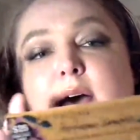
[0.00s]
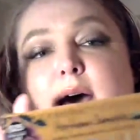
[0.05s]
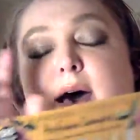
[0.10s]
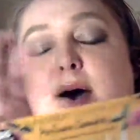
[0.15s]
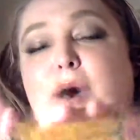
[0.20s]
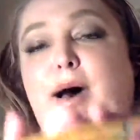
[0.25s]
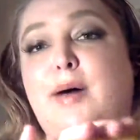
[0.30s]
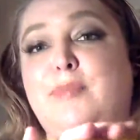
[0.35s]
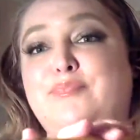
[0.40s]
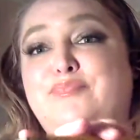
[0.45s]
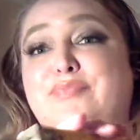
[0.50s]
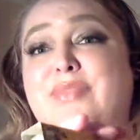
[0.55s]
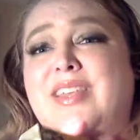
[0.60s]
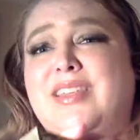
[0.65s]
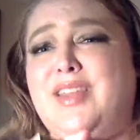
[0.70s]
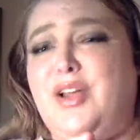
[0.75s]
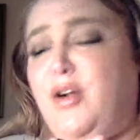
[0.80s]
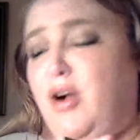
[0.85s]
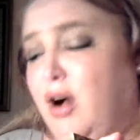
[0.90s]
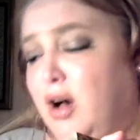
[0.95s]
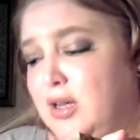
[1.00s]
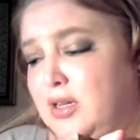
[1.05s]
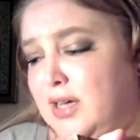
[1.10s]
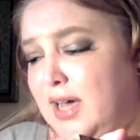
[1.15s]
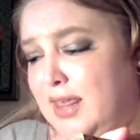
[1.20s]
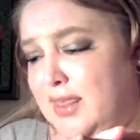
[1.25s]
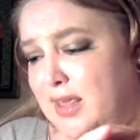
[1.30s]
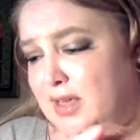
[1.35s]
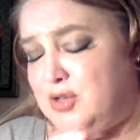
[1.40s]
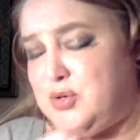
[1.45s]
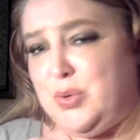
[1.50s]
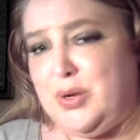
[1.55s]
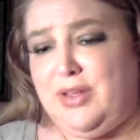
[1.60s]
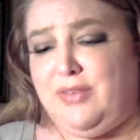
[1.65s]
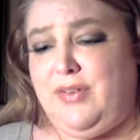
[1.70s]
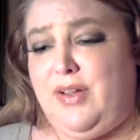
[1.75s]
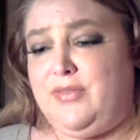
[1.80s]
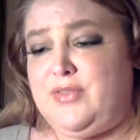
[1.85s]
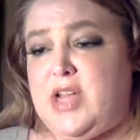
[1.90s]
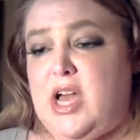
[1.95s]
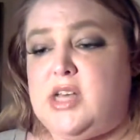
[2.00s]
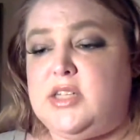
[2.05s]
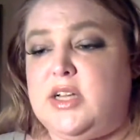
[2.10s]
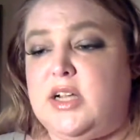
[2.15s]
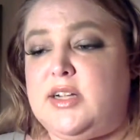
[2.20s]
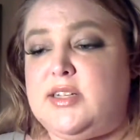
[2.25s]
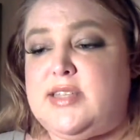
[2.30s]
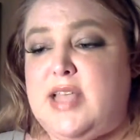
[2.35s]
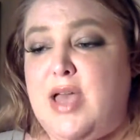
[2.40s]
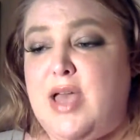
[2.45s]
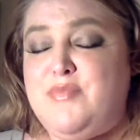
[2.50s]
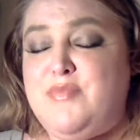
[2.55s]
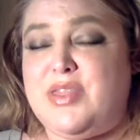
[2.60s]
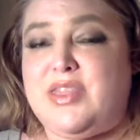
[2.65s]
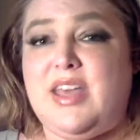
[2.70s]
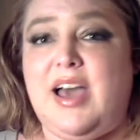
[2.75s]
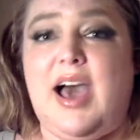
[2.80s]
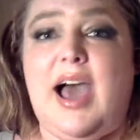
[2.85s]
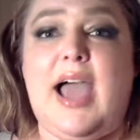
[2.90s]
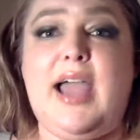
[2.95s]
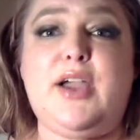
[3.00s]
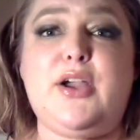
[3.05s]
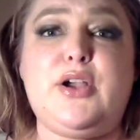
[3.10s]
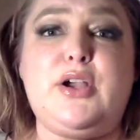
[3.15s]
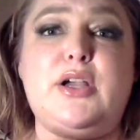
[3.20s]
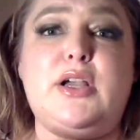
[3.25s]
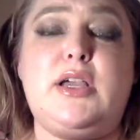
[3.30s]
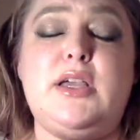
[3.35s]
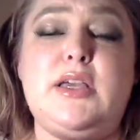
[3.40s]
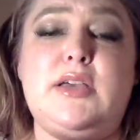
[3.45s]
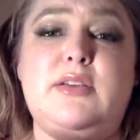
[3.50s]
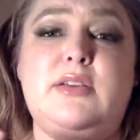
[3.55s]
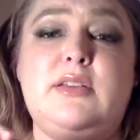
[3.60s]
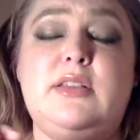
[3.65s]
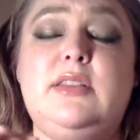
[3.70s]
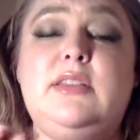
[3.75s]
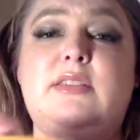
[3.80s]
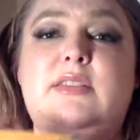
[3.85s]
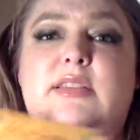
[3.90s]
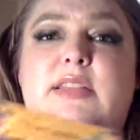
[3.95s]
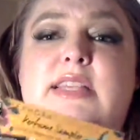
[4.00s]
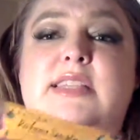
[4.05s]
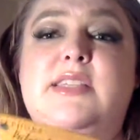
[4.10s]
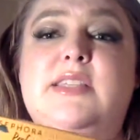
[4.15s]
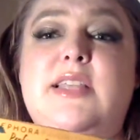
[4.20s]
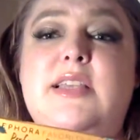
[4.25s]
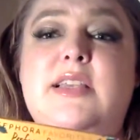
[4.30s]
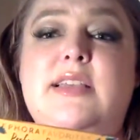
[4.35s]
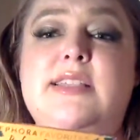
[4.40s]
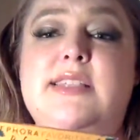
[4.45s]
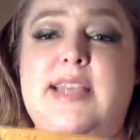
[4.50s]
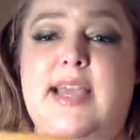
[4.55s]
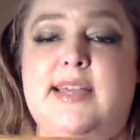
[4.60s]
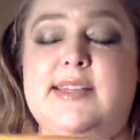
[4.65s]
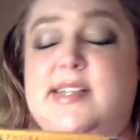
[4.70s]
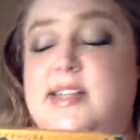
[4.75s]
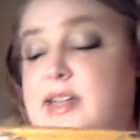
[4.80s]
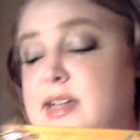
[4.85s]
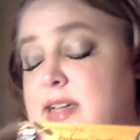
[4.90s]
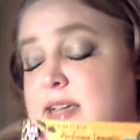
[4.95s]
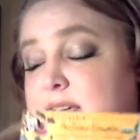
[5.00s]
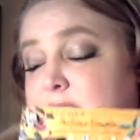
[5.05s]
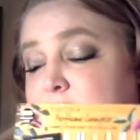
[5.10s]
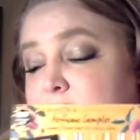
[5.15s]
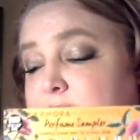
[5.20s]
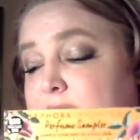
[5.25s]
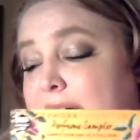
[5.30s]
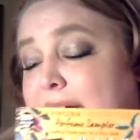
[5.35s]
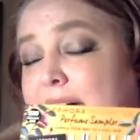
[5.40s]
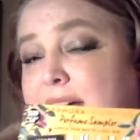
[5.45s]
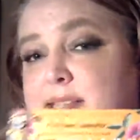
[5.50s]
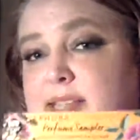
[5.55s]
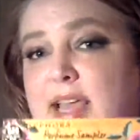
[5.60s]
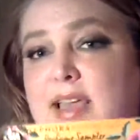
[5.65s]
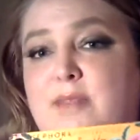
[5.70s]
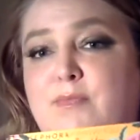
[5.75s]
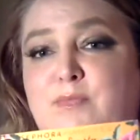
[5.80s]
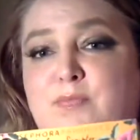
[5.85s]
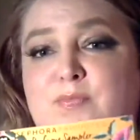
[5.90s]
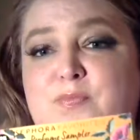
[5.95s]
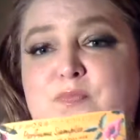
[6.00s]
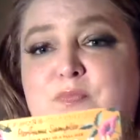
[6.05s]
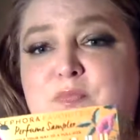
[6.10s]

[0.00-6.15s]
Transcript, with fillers: Um, they're all, I think, $25, but the higher this set has a